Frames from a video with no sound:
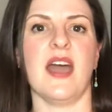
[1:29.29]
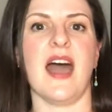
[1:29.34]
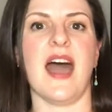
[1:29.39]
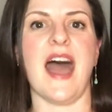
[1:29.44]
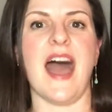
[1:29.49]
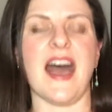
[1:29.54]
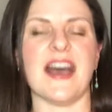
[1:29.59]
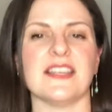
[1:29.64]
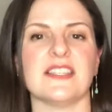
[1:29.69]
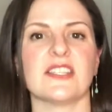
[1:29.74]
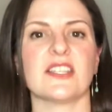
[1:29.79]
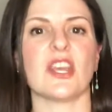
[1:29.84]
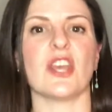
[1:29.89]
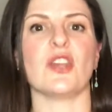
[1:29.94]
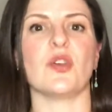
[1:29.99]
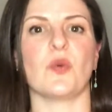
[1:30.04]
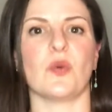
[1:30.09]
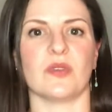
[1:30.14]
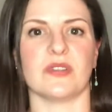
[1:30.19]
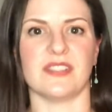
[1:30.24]
Ask
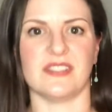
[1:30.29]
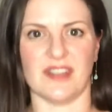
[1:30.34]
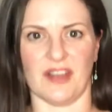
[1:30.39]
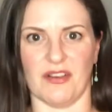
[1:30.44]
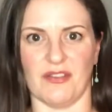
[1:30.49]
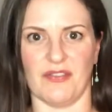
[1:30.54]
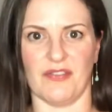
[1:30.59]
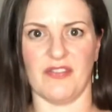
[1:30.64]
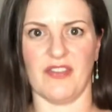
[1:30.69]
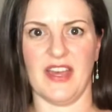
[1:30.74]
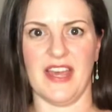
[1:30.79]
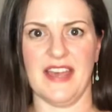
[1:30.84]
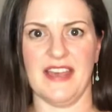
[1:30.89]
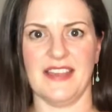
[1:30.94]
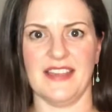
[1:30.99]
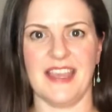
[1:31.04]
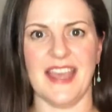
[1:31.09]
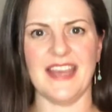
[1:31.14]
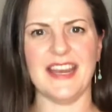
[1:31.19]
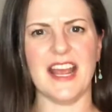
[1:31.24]
yourself,
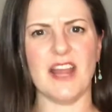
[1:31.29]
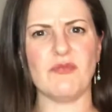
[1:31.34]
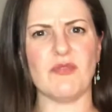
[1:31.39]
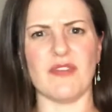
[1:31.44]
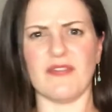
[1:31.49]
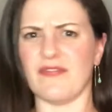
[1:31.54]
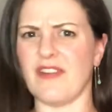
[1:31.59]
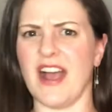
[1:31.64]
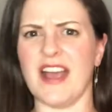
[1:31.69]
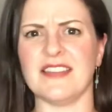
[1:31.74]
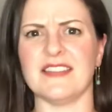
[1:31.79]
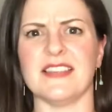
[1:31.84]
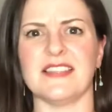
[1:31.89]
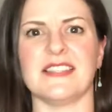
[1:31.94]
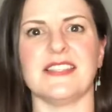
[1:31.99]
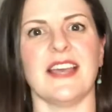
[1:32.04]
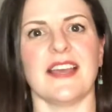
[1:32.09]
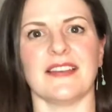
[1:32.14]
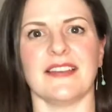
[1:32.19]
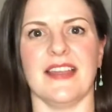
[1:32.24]
can I refine this
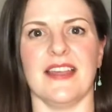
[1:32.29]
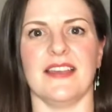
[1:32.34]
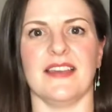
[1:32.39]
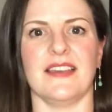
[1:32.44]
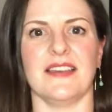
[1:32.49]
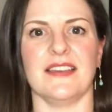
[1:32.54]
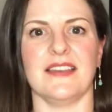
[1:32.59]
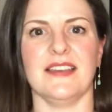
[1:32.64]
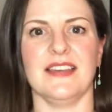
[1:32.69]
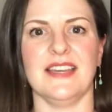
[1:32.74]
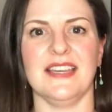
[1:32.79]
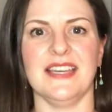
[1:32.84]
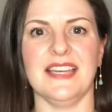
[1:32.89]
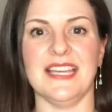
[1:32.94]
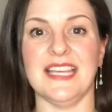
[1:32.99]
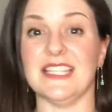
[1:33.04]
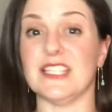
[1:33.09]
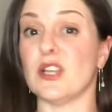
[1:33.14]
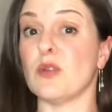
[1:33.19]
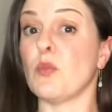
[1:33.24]
technique?
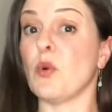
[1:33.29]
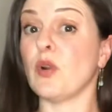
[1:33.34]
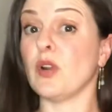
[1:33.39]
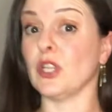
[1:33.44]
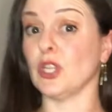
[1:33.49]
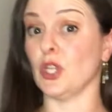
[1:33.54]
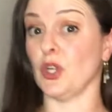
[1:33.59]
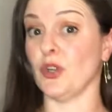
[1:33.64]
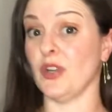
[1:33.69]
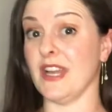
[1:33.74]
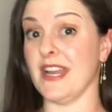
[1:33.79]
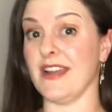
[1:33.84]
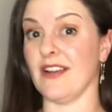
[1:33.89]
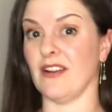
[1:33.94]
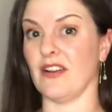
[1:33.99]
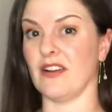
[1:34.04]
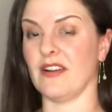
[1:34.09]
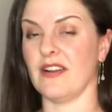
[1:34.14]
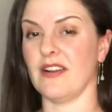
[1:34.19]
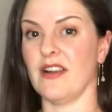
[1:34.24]
Is there more to learn here?
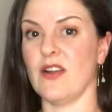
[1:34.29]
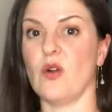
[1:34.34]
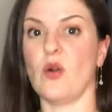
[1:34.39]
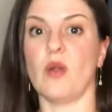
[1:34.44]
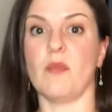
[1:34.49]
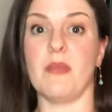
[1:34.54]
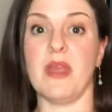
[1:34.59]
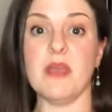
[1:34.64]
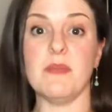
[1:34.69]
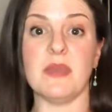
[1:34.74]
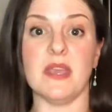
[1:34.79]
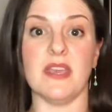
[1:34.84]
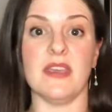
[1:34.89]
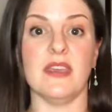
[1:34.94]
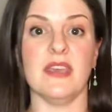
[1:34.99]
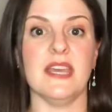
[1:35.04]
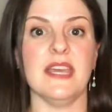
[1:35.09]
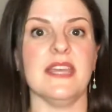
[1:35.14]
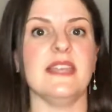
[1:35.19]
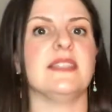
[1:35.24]
Or
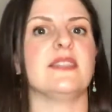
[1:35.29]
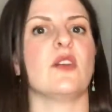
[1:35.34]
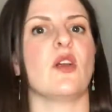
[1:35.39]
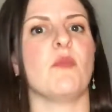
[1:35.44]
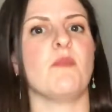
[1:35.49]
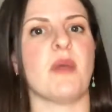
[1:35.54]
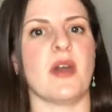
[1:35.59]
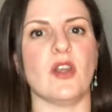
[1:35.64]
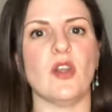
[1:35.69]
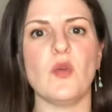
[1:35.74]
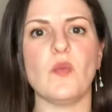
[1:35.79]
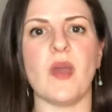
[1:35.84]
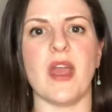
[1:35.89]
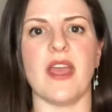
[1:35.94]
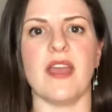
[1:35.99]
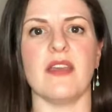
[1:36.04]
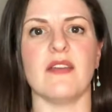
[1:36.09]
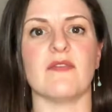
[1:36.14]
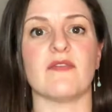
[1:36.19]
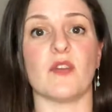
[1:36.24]
maybe, is there a better
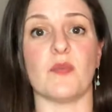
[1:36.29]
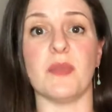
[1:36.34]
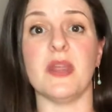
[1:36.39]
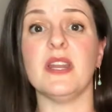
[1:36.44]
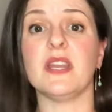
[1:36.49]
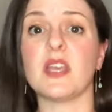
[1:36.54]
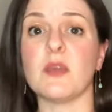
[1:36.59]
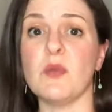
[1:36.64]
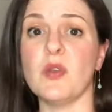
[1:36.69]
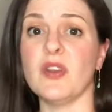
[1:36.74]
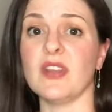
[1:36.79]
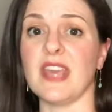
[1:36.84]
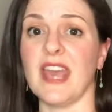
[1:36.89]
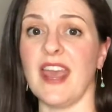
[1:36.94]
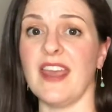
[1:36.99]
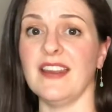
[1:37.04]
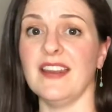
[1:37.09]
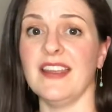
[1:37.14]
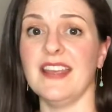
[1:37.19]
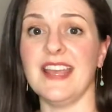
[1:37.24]
way for me to
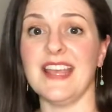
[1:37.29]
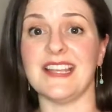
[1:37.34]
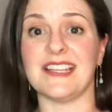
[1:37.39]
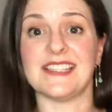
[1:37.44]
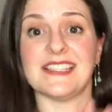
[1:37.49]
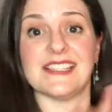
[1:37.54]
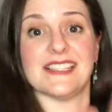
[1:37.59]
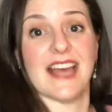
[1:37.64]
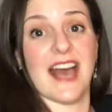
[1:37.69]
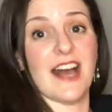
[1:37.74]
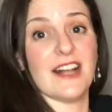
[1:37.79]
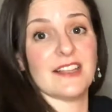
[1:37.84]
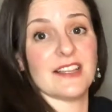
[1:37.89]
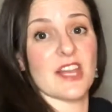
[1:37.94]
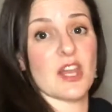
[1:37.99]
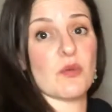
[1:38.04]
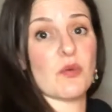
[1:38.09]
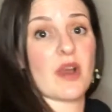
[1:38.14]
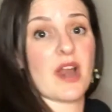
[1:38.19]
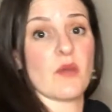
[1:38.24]
communicate
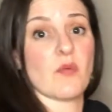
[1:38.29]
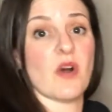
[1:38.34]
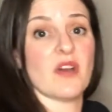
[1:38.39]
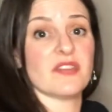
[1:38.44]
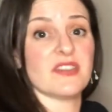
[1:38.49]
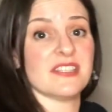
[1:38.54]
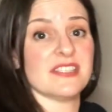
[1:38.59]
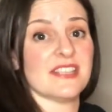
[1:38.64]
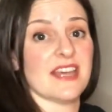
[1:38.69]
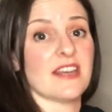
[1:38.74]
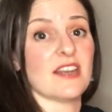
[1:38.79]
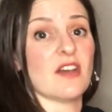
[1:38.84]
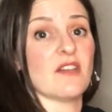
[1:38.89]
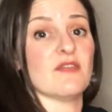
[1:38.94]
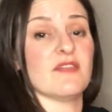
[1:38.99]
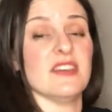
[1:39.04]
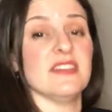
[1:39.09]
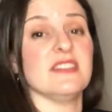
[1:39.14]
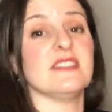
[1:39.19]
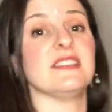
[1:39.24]
exactly where I want the set
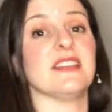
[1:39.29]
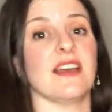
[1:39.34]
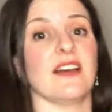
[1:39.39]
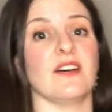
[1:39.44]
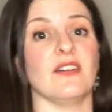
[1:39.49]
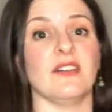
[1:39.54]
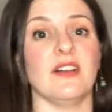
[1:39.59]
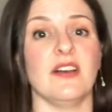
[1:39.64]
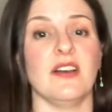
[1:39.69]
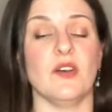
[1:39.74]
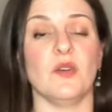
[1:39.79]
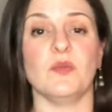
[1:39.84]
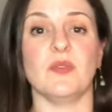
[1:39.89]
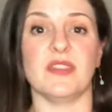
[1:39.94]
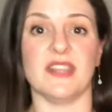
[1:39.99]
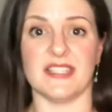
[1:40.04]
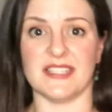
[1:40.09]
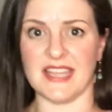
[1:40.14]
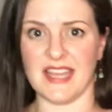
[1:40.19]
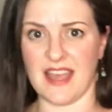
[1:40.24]
of this sail with
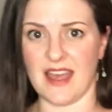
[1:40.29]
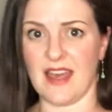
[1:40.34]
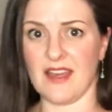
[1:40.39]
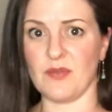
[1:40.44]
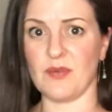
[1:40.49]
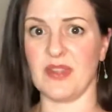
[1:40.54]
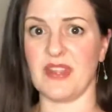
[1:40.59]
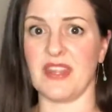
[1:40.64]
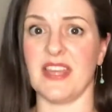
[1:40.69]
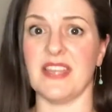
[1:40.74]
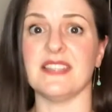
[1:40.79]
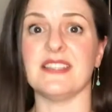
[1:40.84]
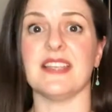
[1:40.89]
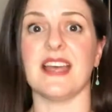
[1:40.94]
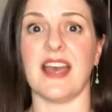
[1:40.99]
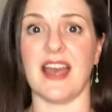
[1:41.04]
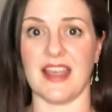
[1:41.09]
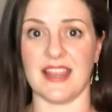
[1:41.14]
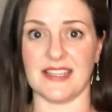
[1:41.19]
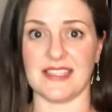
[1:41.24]
this
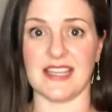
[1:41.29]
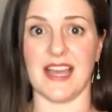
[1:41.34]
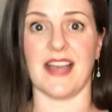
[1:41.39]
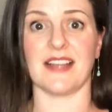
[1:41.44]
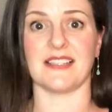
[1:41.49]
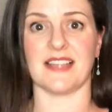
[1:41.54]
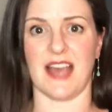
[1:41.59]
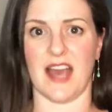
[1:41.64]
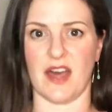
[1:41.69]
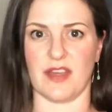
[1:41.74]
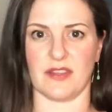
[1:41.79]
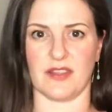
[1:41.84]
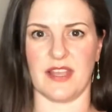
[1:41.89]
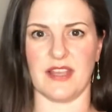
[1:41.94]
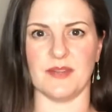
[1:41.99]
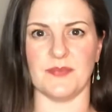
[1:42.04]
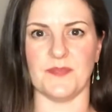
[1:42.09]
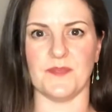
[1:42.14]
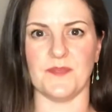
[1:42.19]
exact athlete?